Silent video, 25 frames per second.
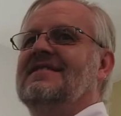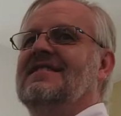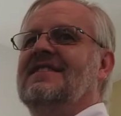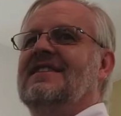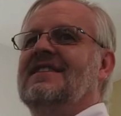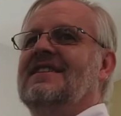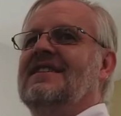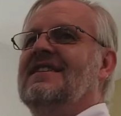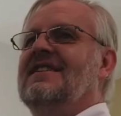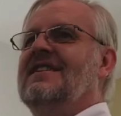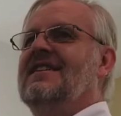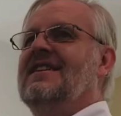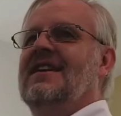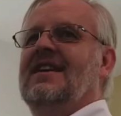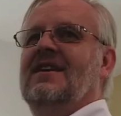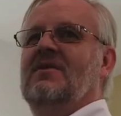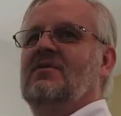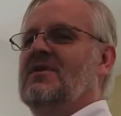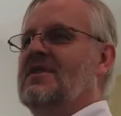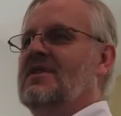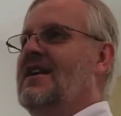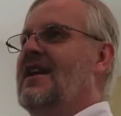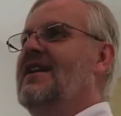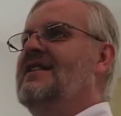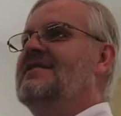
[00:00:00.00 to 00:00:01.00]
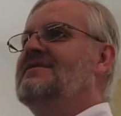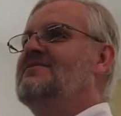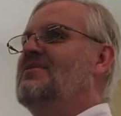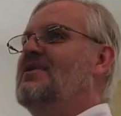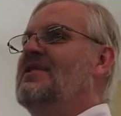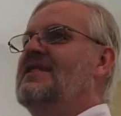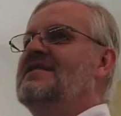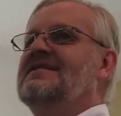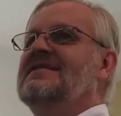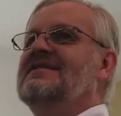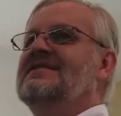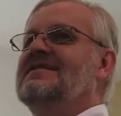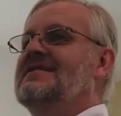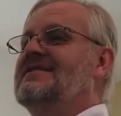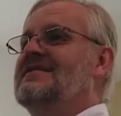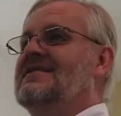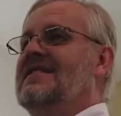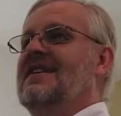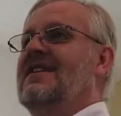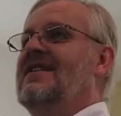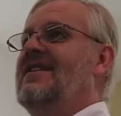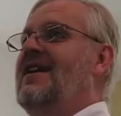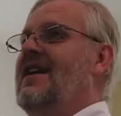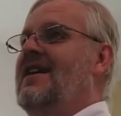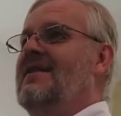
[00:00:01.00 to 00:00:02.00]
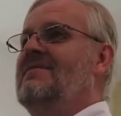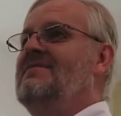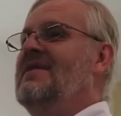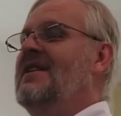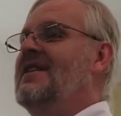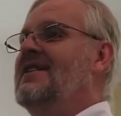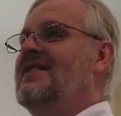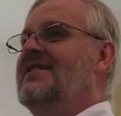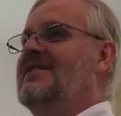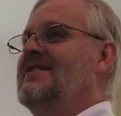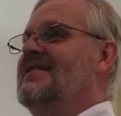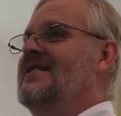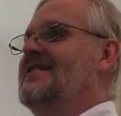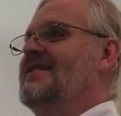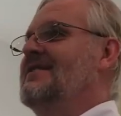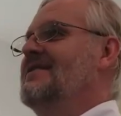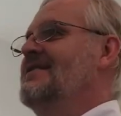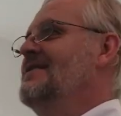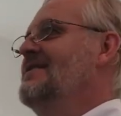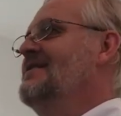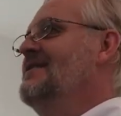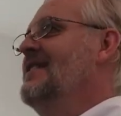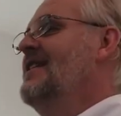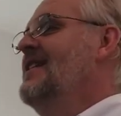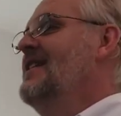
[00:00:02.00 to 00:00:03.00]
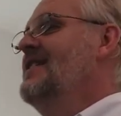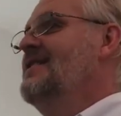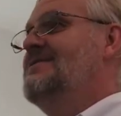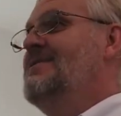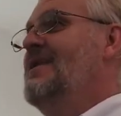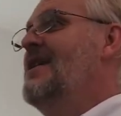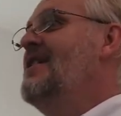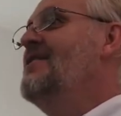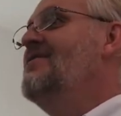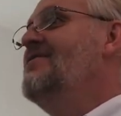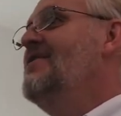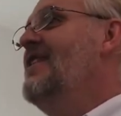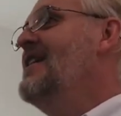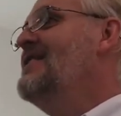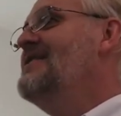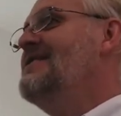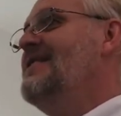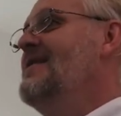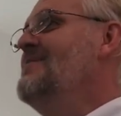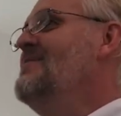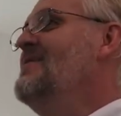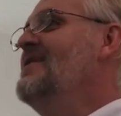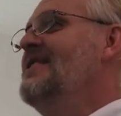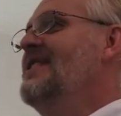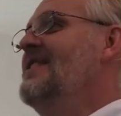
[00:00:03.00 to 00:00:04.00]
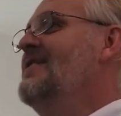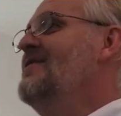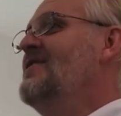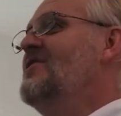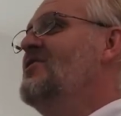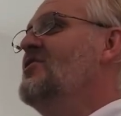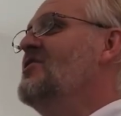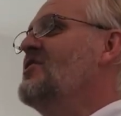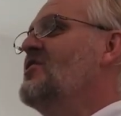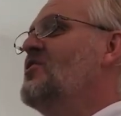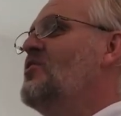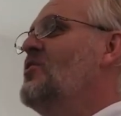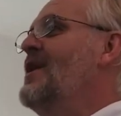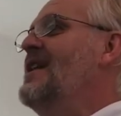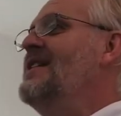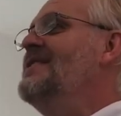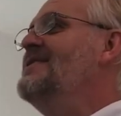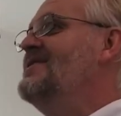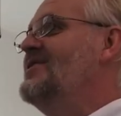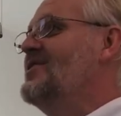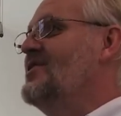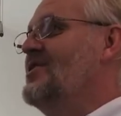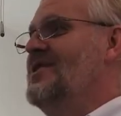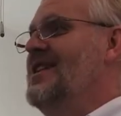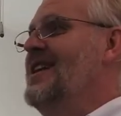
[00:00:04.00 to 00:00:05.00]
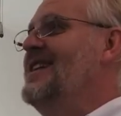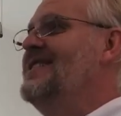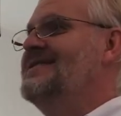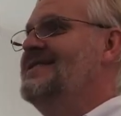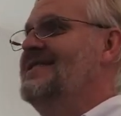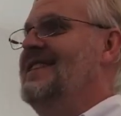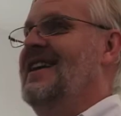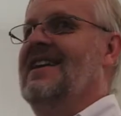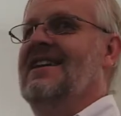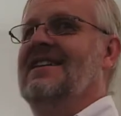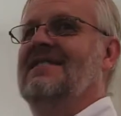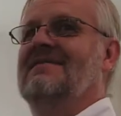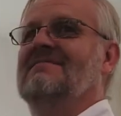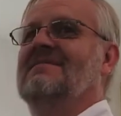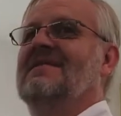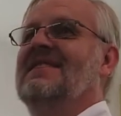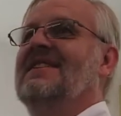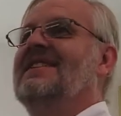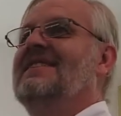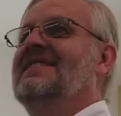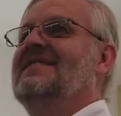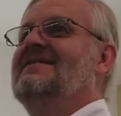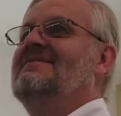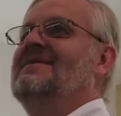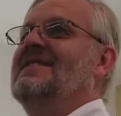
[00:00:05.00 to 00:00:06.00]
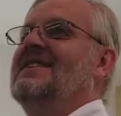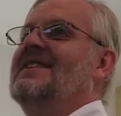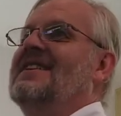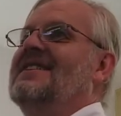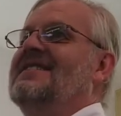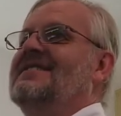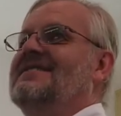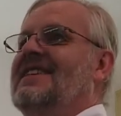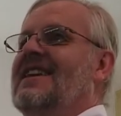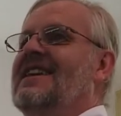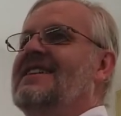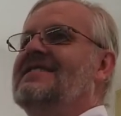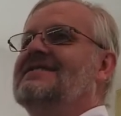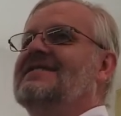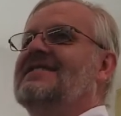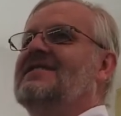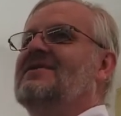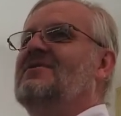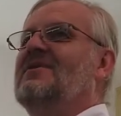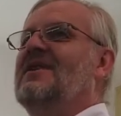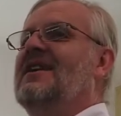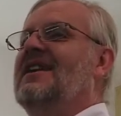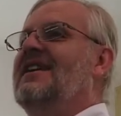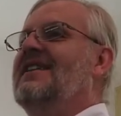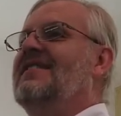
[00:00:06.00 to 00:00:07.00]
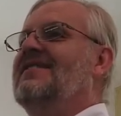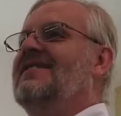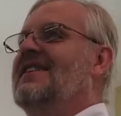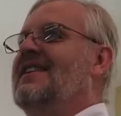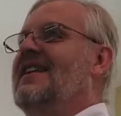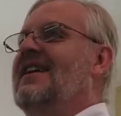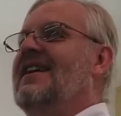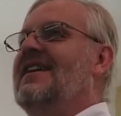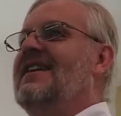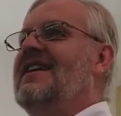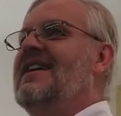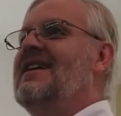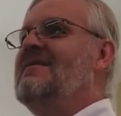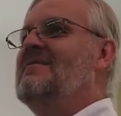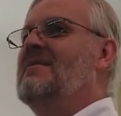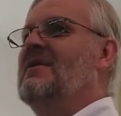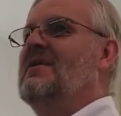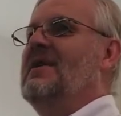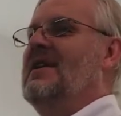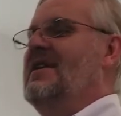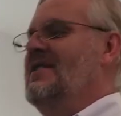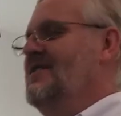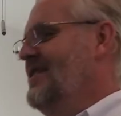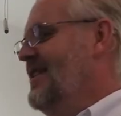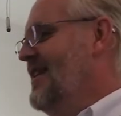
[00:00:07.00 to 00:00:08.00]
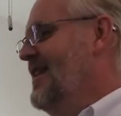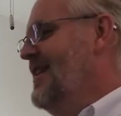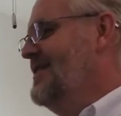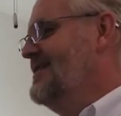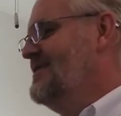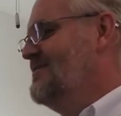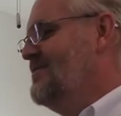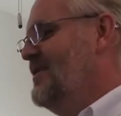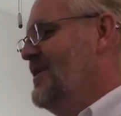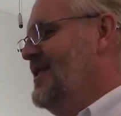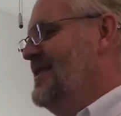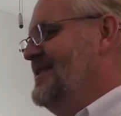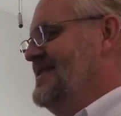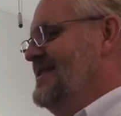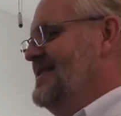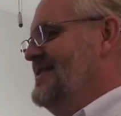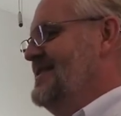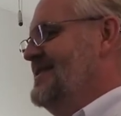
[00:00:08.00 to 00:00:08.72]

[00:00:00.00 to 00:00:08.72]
And when God's presence is there, I'm not going to, as a matter of fact, I'm going to even look crazier next time. Because that's the way that I am around God's presence.